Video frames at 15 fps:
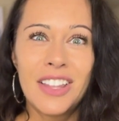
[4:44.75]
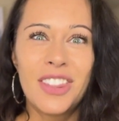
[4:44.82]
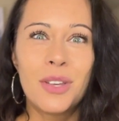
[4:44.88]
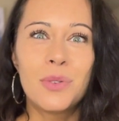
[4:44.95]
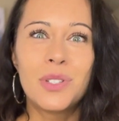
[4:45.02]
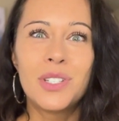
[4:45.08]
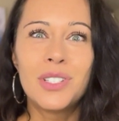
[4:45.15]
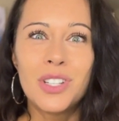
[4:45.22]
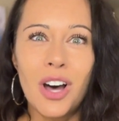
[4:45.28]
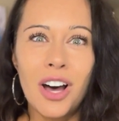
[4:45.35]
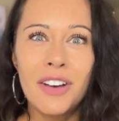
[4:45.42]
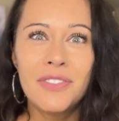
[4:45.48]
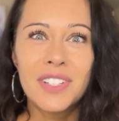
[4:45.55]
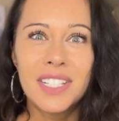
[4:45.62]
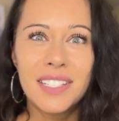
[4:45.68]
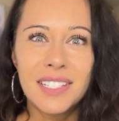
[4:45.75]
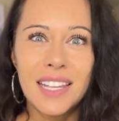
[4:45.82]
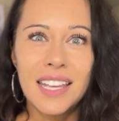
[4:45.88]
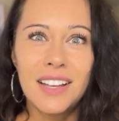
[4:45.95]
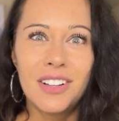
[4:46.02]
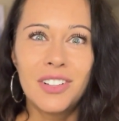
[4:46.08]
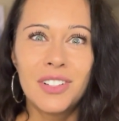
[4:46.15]
Those soft
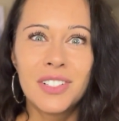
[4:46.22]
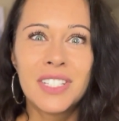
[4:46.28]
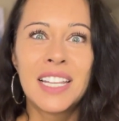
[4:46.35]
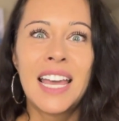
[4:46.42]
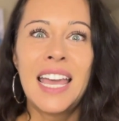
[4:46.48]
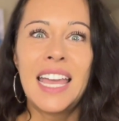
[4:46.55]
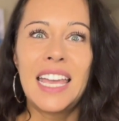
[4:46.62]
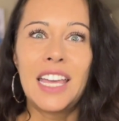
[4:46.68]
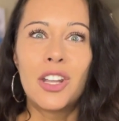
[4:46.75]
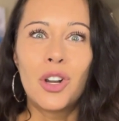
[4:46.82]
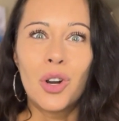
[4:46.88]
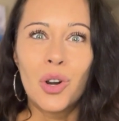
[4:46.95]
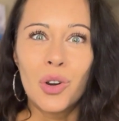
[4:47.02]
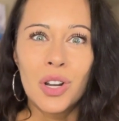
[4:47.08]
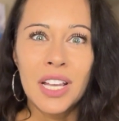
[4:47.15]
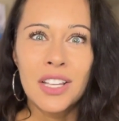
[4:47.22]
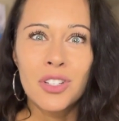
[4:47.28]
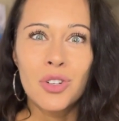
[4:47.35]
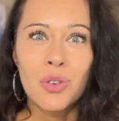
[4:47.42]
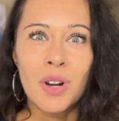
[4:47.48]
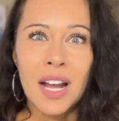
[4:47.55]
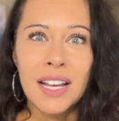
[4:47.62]
skills in earning
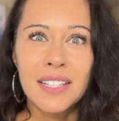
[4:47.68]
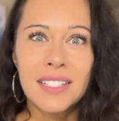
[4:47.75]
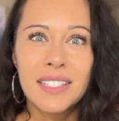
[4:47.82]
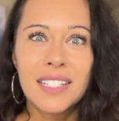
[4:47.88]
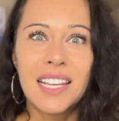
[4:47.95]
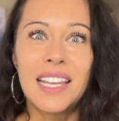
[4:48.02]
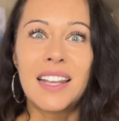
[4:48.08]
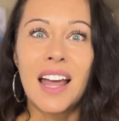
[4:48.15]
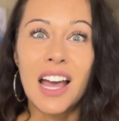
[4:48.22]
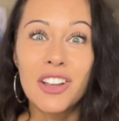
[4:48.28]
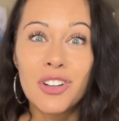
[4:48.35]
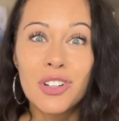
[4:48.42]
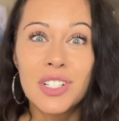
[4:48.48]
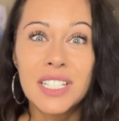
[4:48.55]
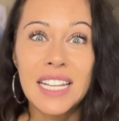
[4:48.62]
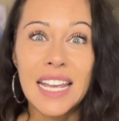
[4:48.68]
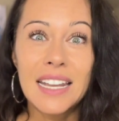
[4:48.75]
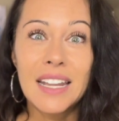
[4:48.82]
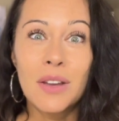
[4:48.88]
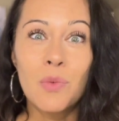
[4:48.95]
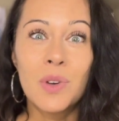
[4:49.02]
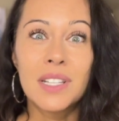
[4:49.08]
trust, in
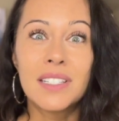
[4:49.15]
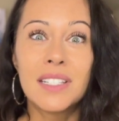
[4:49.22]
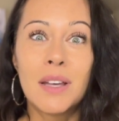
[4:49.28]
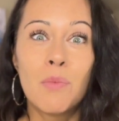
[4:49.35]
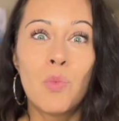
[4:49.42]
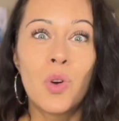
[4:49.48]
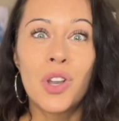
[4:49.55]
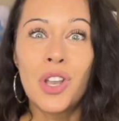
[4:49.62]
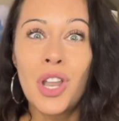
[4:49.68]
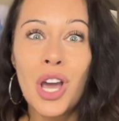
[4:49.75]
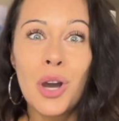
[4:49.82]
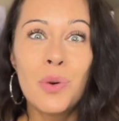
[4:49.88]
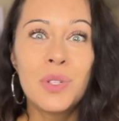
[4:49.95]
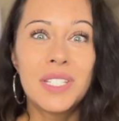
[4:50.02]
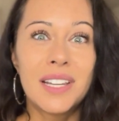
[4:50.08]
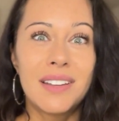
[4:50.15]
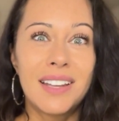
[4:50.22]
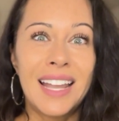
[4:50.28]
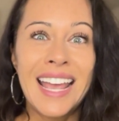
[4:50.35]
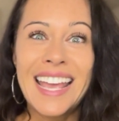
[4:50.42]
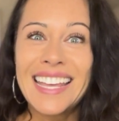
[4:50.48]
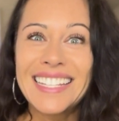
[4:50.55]
understanding what someone knows and
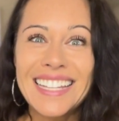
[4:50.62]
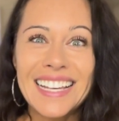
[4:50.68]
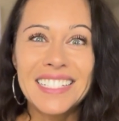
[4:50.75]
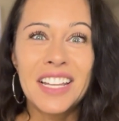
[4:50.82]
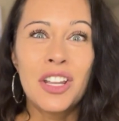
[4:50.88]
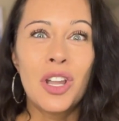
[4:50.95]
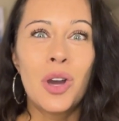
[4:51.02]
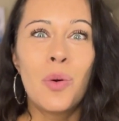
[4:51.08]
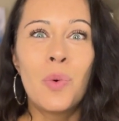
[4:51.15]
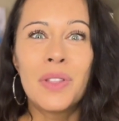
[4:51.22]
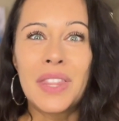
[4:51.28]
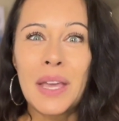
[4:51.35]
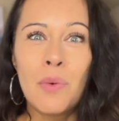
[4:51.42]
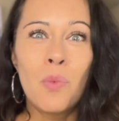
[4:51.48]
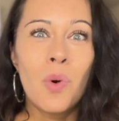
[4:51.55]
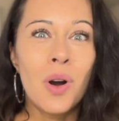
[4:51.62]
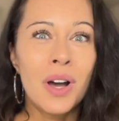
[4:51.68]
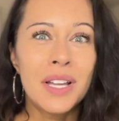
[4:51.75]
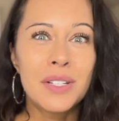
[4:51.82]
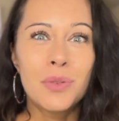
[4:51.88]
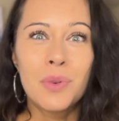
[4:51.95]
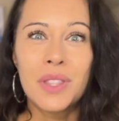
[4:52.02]
doesn't know, what they
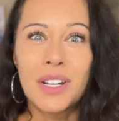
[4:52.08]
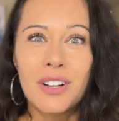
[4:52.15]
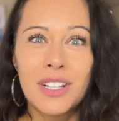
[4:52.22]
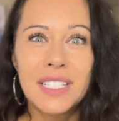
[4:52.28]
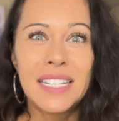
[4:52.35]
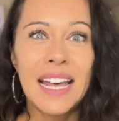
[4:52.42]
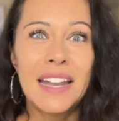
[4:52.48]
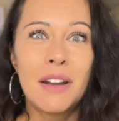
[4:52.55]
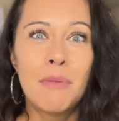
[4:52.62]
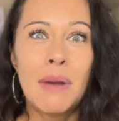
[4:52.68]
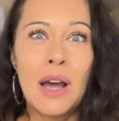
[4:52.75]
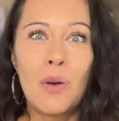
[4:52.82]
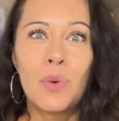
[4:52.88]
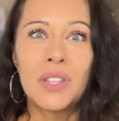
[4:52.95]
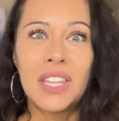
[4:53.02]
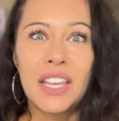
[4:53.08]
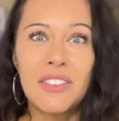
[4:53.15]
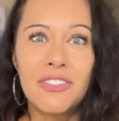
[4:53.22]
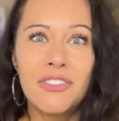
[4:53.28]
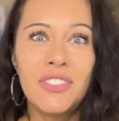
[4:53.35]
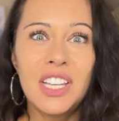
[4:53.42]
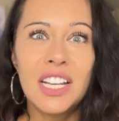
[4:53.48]
want, what they're excited about, what they
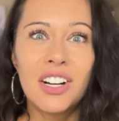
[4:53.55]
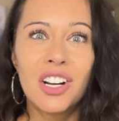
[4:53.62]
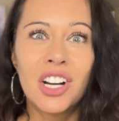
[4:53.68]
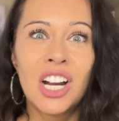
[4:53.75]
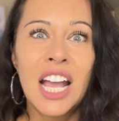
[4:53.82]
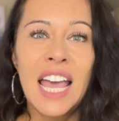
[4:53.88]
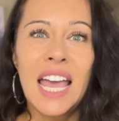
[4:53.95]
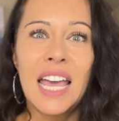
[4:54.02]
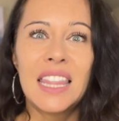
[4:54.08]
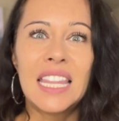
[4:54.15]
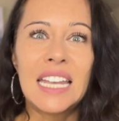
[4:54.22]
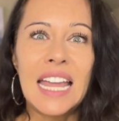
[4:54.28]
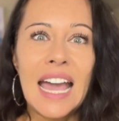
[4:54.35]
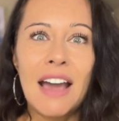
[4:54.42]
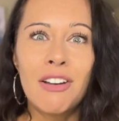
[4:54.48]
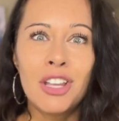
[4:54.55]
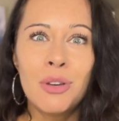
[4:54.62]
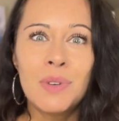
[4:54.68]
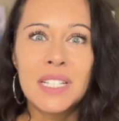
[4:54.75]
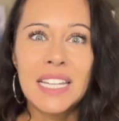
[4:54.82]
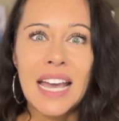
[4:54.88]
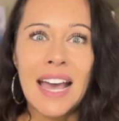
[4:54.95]
fear, and then how do you
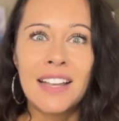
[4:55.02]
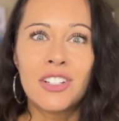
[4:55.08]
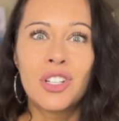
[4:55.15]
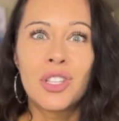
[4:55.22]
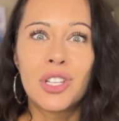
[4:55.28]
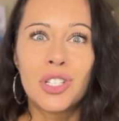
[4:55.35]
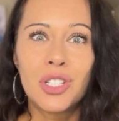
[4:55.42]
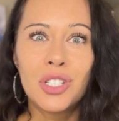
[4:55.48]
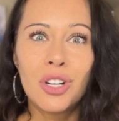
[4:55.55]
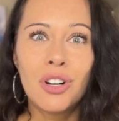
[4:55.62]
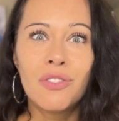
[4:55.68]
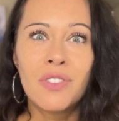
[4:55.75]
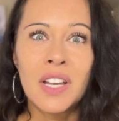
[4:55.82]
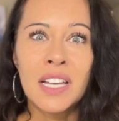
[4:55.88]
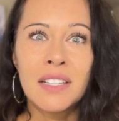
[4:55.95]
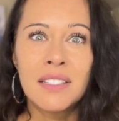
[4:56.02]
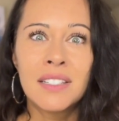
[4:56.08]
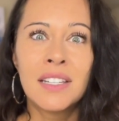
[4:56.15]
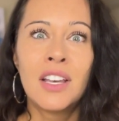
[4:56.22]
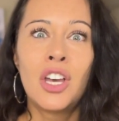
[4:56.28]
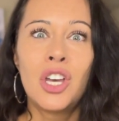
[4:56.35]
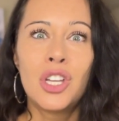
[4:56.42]
attach the service
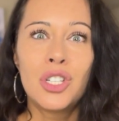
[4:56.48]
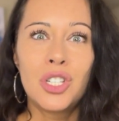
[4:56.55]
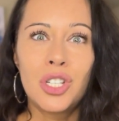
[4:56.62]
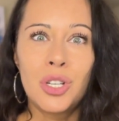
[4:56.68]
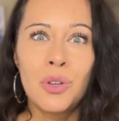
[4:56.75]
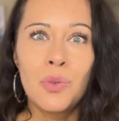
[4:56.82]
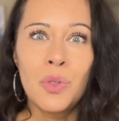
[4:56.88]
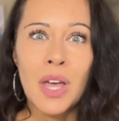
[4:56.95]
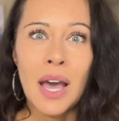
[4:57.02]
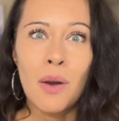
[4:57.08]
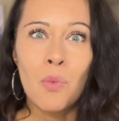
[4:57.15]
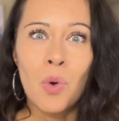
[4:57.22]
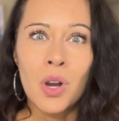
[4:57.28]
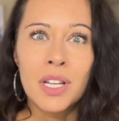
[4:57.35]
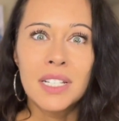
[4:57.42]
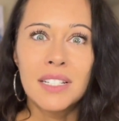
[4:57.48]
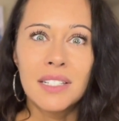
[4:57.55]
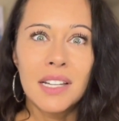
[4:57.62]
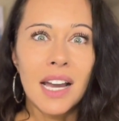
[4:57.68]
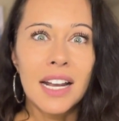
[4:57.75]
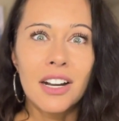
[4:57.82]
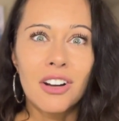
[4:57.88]
to that want,
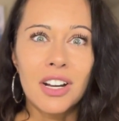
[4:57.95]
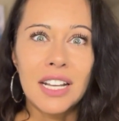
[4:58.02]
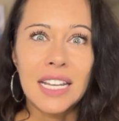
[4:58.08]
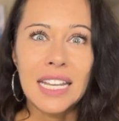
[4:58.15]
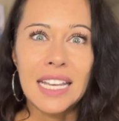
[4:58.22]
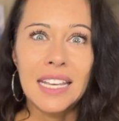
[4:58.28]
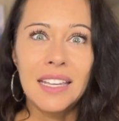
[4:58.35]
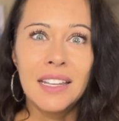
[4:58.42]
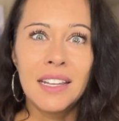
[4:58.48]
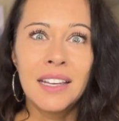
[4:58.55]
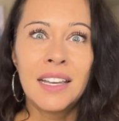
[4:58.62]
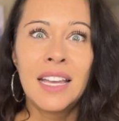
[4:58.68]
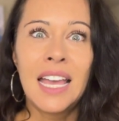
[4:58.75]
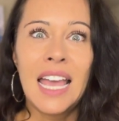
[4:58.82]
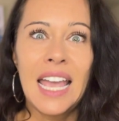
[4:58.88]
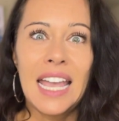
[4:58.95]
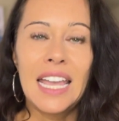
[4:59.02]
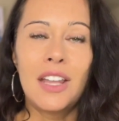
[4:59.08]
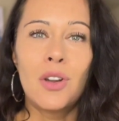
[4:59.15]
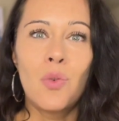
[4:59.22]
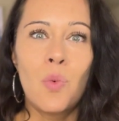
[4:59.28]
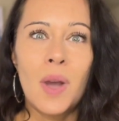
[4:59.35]
desire, and need
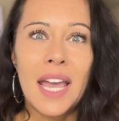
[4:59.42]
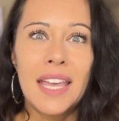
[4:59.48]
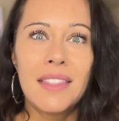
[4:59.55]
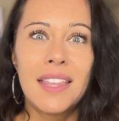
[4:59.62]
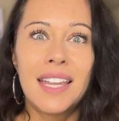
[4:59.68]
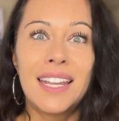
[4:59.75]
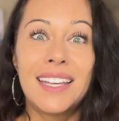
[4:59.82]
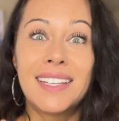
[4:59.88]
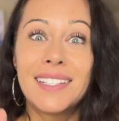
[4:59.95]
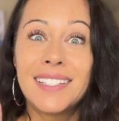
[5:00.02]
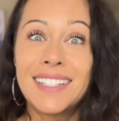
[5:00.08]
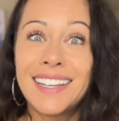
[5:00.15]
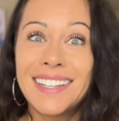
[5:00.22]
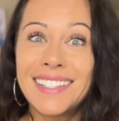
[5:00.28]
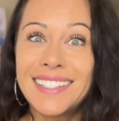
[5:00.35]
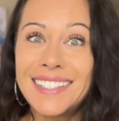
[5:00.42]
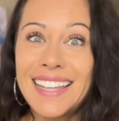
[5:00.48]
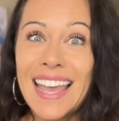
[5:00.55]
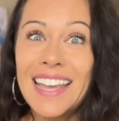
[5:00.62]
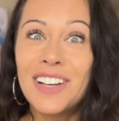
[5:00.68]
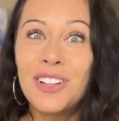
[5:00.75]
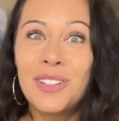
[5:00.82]
in a way that is
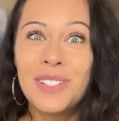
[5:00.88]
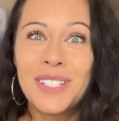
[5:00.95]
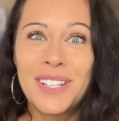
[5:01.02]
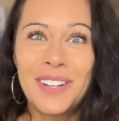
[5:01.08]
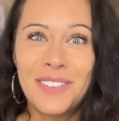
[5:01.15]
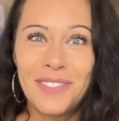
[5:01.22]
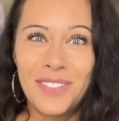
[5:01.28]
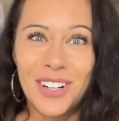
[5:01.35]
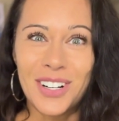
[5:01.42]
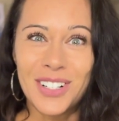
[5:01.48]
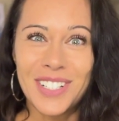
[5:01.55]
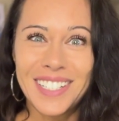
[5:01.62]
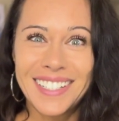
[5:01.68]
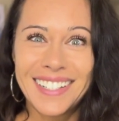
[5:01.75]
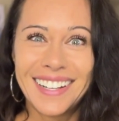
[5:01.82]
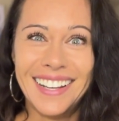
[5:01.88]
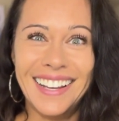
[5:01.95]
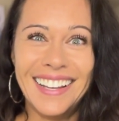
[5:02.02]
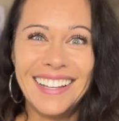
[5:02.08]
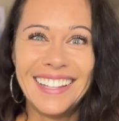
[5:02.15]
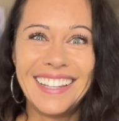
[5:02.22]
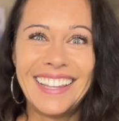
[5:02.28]
sales first,
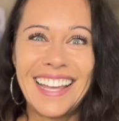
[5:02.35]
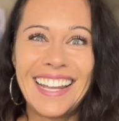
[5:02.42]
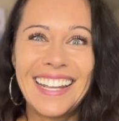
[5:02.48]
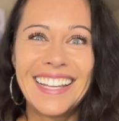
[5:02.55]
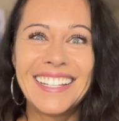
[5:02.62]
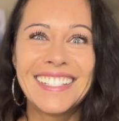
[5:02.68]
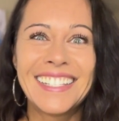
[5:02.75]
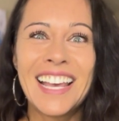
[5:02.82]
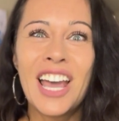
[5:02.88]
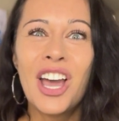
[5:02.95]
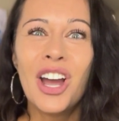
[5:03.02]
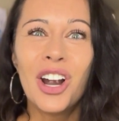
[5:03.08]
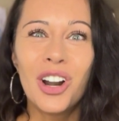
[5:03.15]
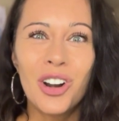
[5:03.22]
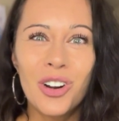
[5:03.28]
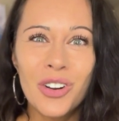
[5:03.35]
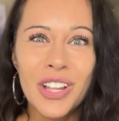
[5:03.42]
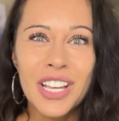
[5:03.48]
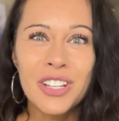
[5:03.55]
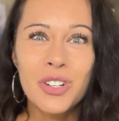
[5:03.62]
that is earning